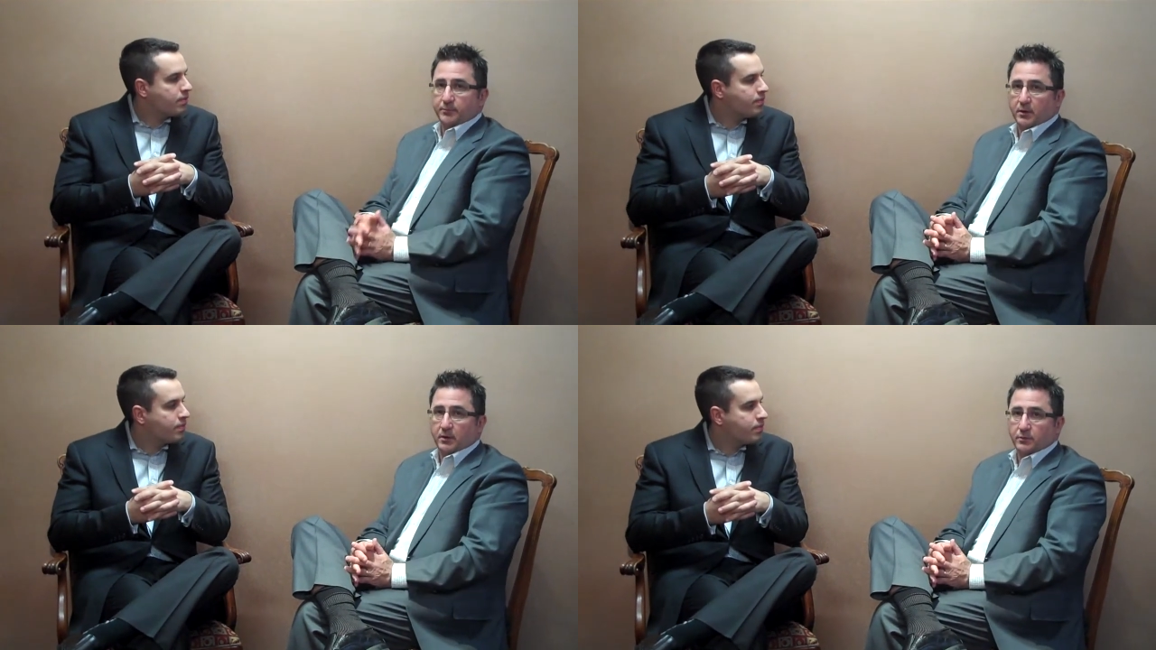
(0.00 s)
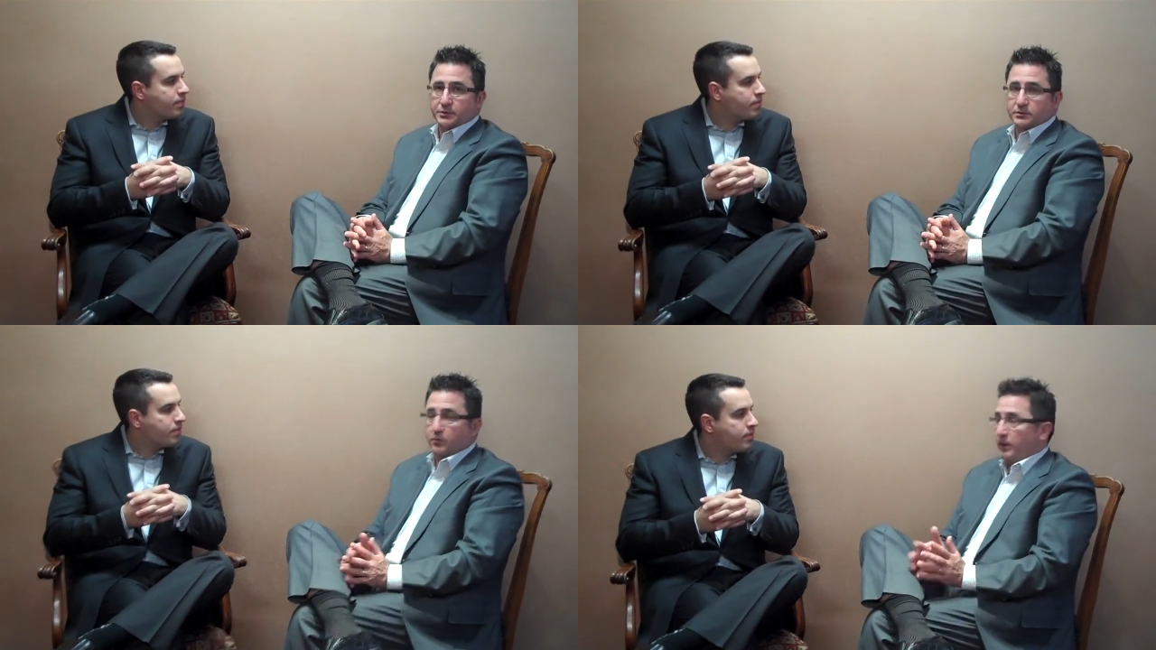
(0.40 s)
Speaker 1: mark,
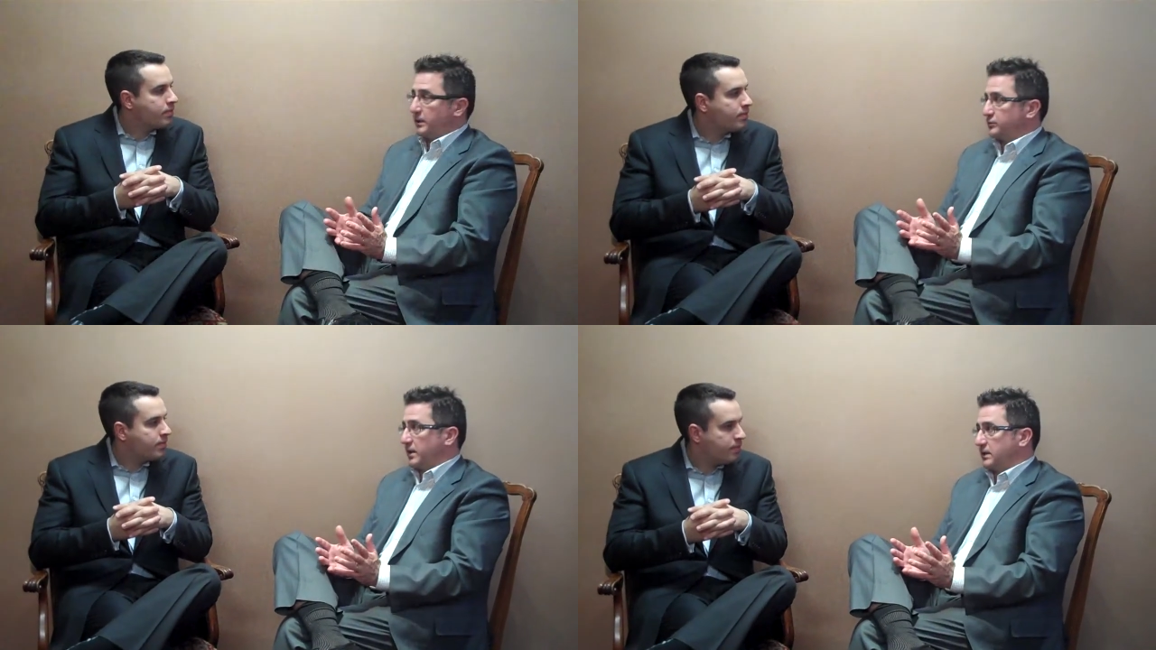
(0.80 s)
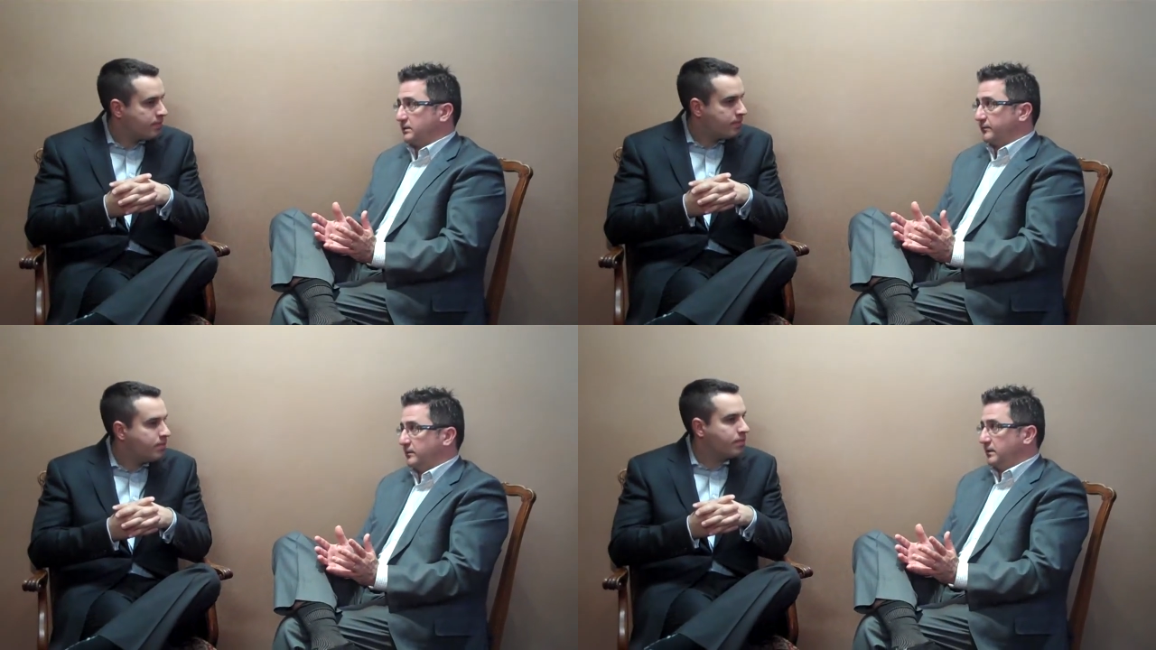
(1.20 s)
which is quite
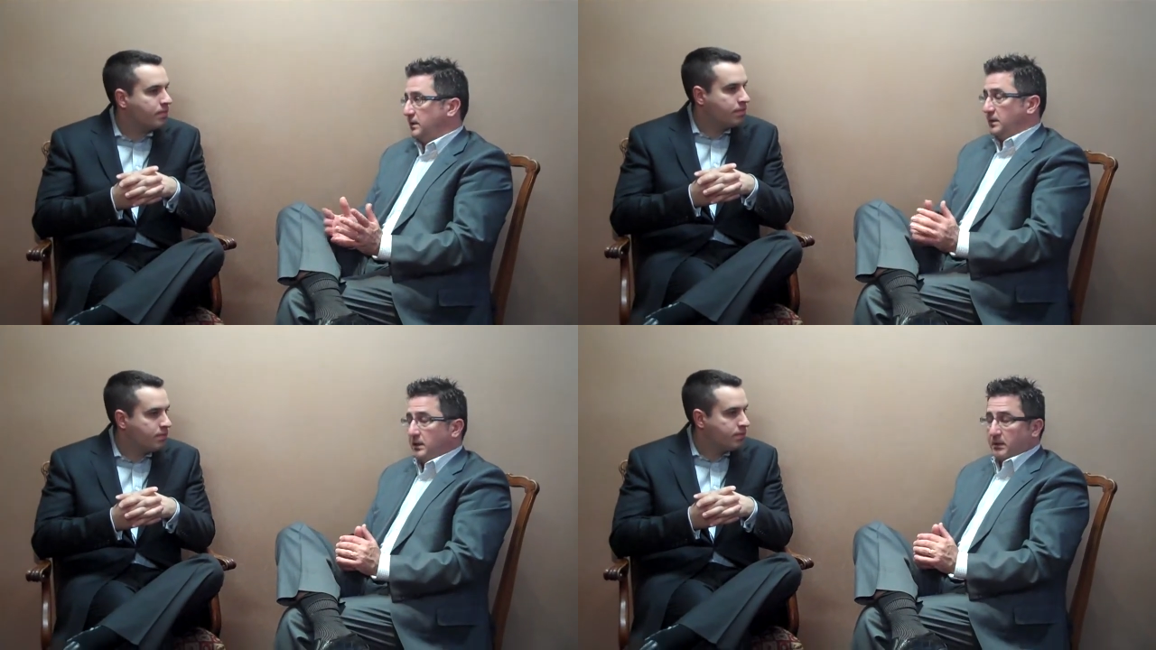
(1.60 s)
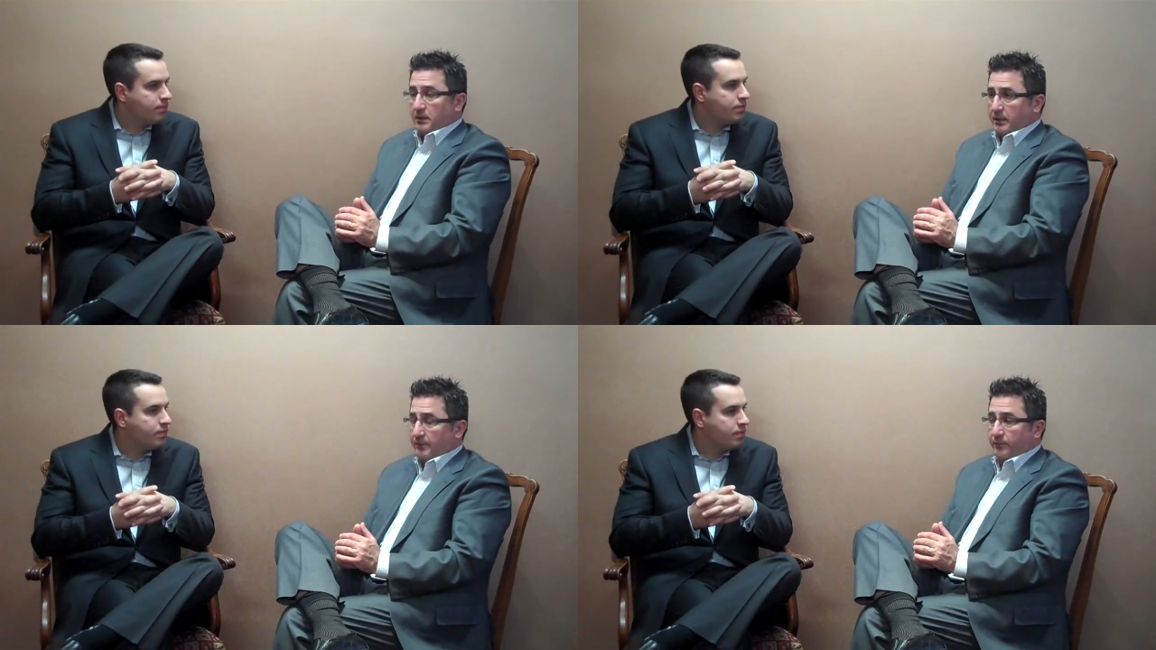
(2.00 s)
attractive.
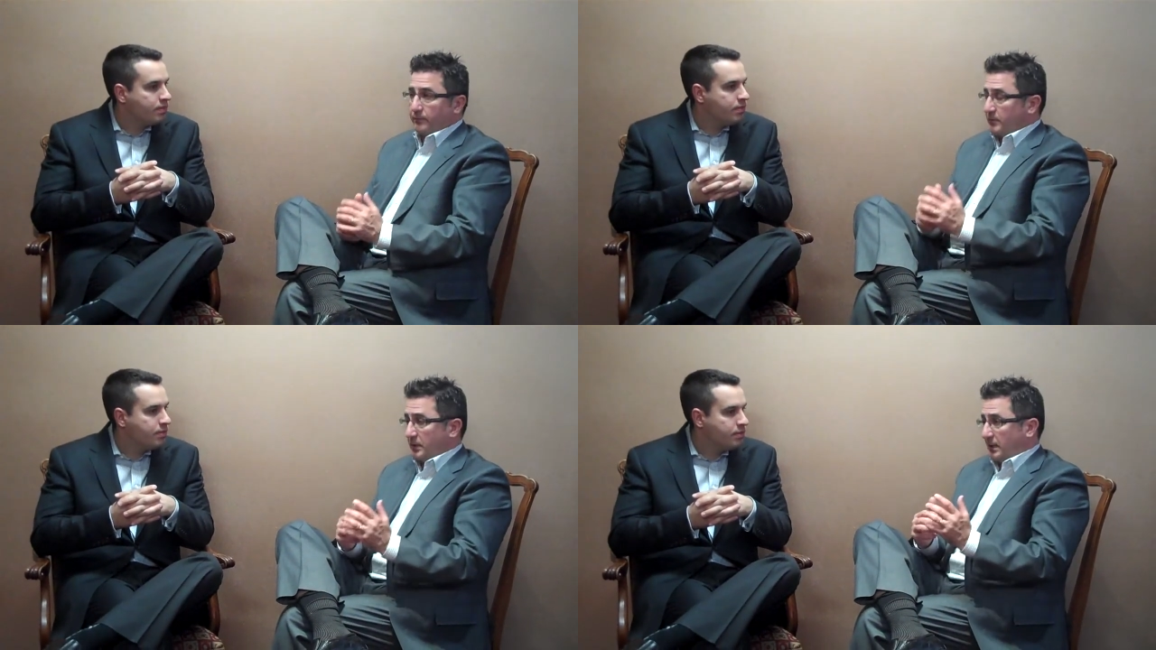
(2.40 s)
Even,